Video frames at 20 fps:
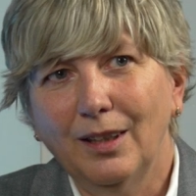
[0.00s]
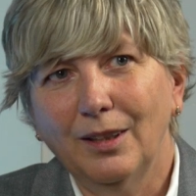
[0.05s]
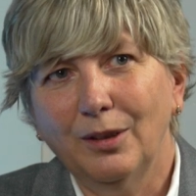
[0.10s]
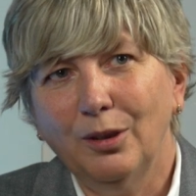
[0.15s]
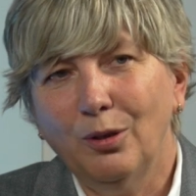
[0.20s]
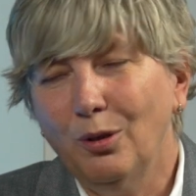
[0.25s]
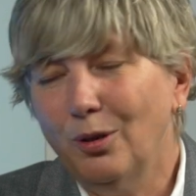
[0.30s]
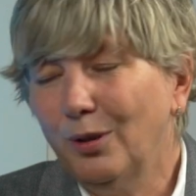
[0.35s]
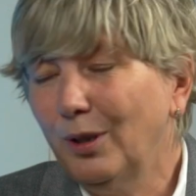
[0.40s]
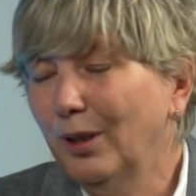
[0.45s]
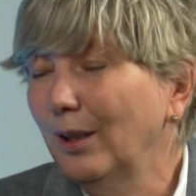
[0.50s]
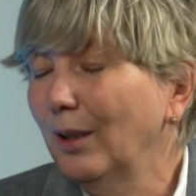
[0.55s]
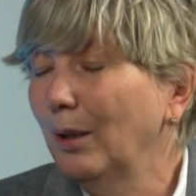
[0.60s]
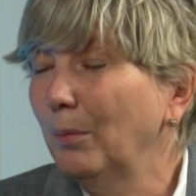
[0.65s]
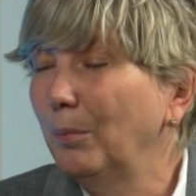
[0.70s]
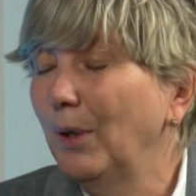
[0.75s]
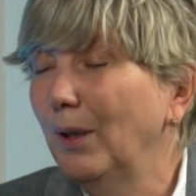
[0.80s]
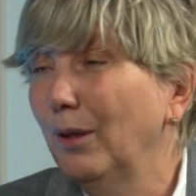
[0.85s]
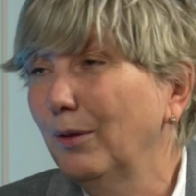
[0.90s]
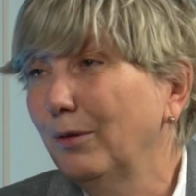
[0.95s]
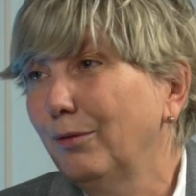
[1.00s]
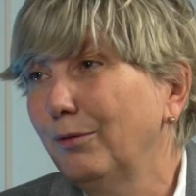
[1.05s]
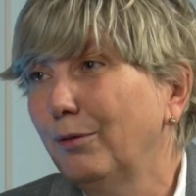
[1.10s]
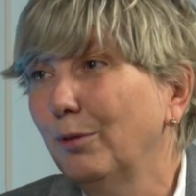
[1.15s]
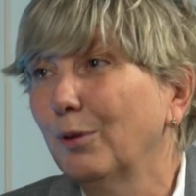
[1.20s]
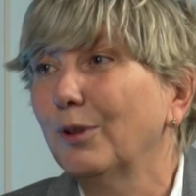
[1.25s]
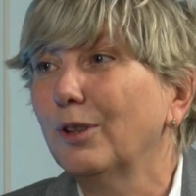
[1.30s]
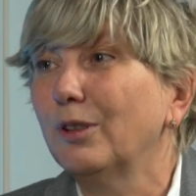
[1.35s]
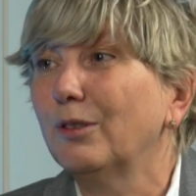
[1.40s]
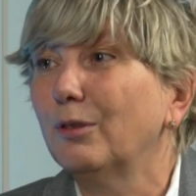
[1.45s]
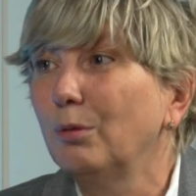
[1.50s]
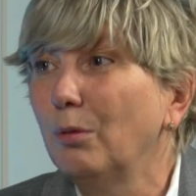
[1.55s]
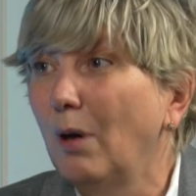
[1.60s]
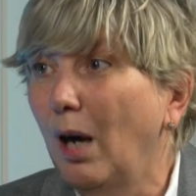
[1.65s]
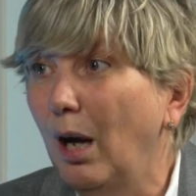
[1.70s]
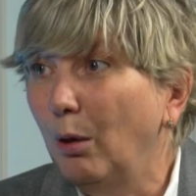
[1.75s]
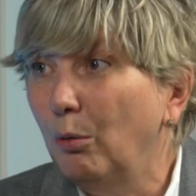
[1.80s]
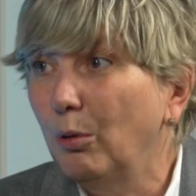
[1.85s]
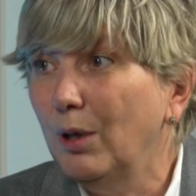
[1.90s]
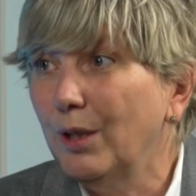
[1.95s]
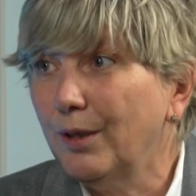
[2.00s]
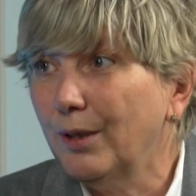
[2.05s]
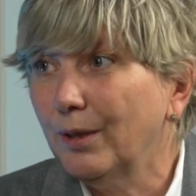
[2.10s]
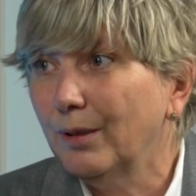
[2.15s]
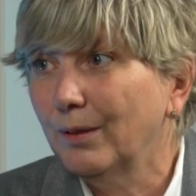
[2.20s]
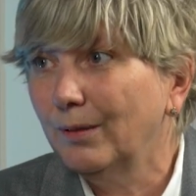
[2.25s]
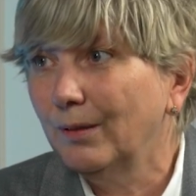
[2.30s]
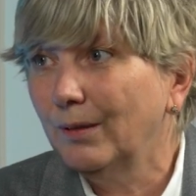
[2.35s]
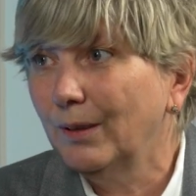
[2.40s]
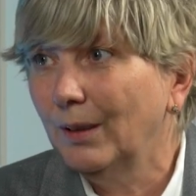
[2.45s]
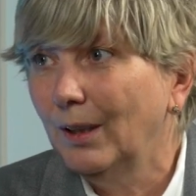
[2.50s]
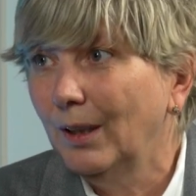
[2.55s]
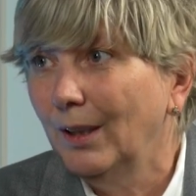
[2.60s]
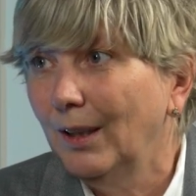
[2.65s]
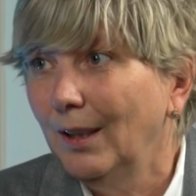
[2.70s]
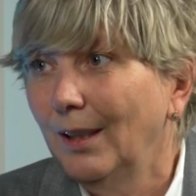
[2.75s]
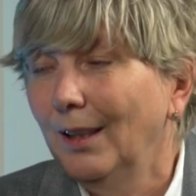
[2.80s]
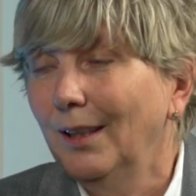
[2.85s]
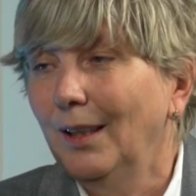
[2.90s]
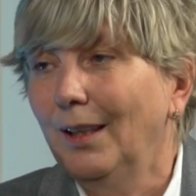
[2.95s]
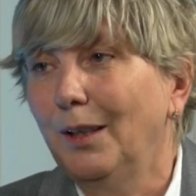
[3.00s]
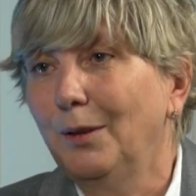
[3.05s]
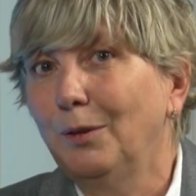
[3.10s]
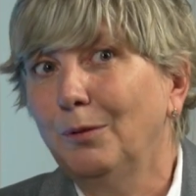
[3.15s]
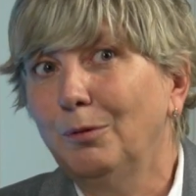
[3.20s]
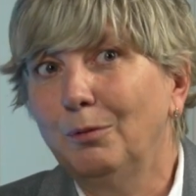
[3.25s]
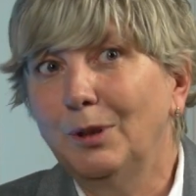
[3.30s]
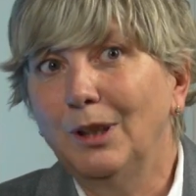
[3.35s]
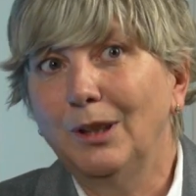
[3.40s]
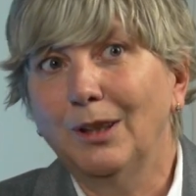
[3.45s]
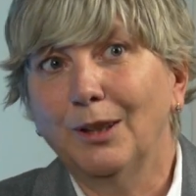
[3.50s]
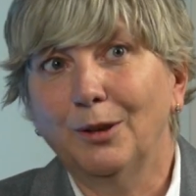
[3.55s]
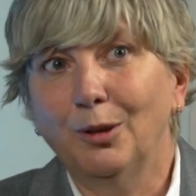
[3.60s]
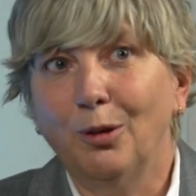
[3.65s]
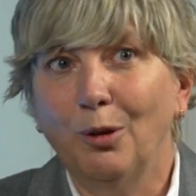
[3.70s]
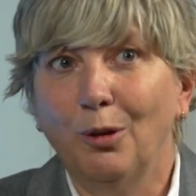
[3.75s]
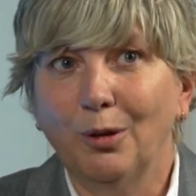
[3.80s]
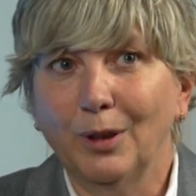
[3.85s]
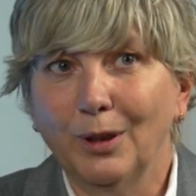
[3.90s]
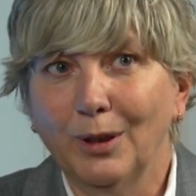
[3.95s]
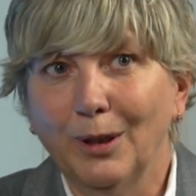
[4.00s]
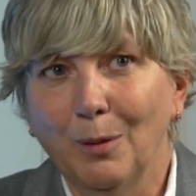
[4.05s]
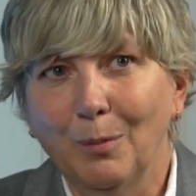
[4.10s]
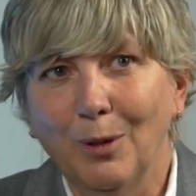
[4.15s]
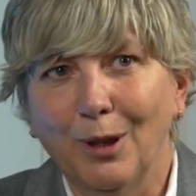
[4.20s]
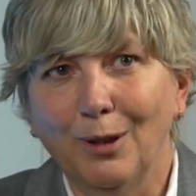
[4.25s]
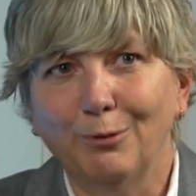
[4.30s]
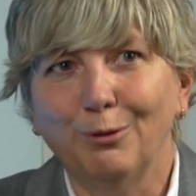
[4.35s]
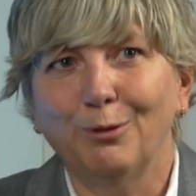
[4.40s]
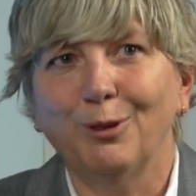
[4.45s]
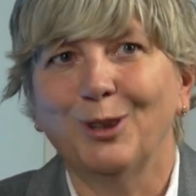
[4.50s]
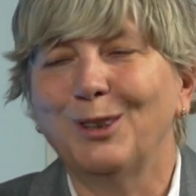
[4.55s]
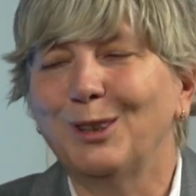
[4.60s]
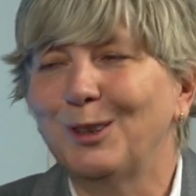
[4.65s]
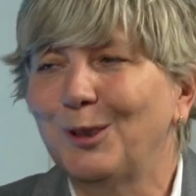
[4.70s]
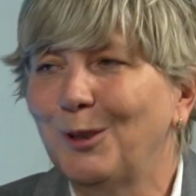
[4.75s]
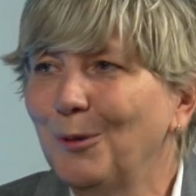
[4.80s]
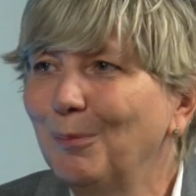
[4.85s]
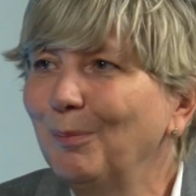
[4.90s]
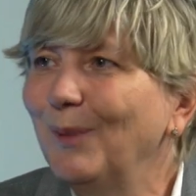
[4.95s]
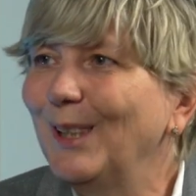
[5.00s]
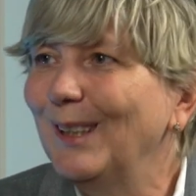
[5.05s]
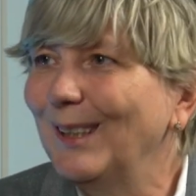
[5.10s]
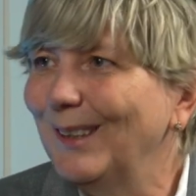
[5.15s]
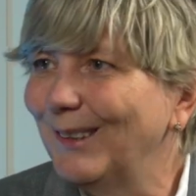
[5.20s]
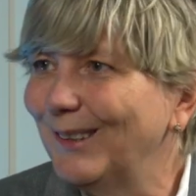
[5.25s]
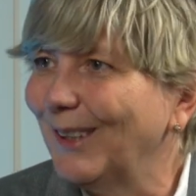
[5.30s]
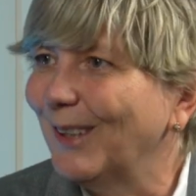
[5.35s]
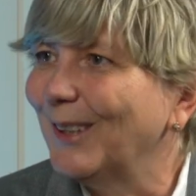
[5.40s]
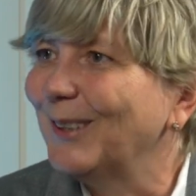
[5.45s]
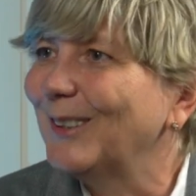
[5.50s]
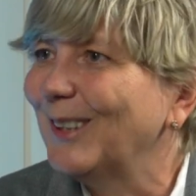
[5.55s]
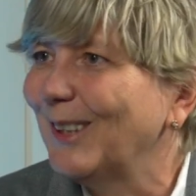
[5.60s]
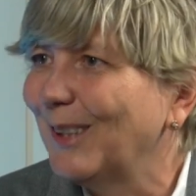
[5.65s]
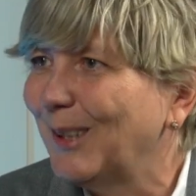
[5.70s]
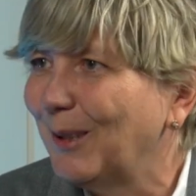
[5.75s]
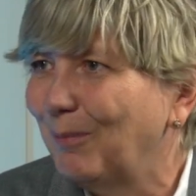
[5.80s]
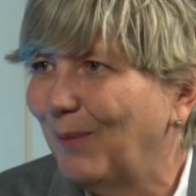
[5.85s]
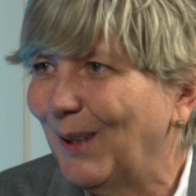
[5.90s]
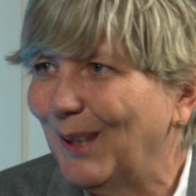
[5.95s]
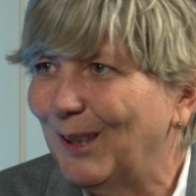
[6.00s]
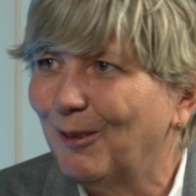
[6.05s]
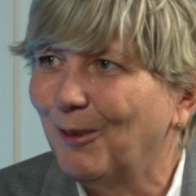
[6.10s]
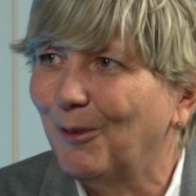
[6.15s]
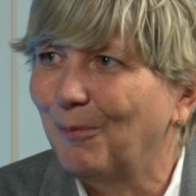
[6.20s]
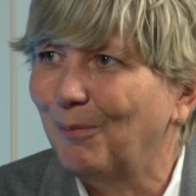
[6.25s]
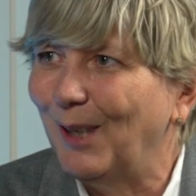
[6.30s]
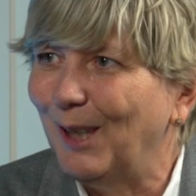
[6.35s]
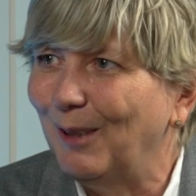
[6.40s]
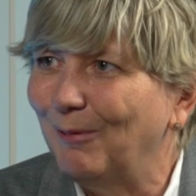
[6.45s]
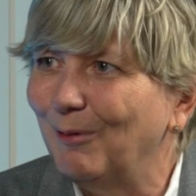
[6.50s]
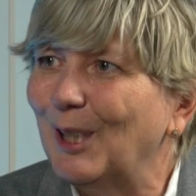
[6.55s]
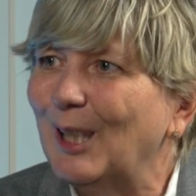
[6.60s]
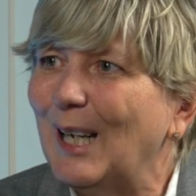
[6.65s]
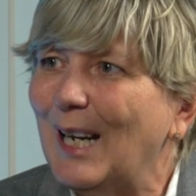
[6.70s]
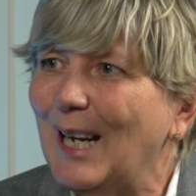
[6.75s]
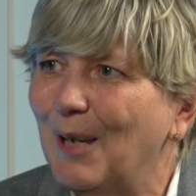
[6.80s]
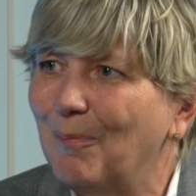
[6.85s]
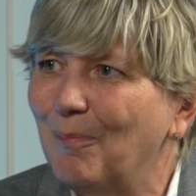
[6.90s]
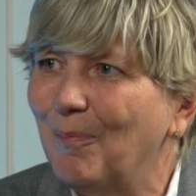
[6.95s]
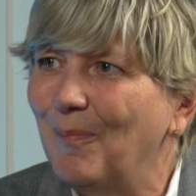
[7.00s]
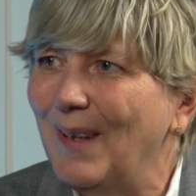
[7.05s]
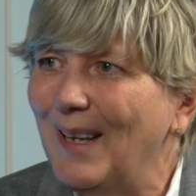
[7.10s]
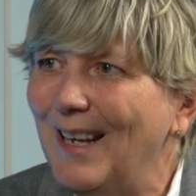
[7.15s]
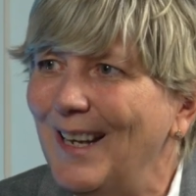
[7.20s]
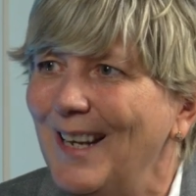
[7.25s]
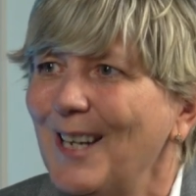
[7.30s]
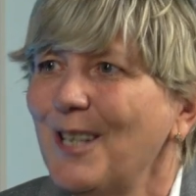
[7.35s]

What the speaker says: are talking about 42 hours and we are talking about 42 minutes until the patrolman will come.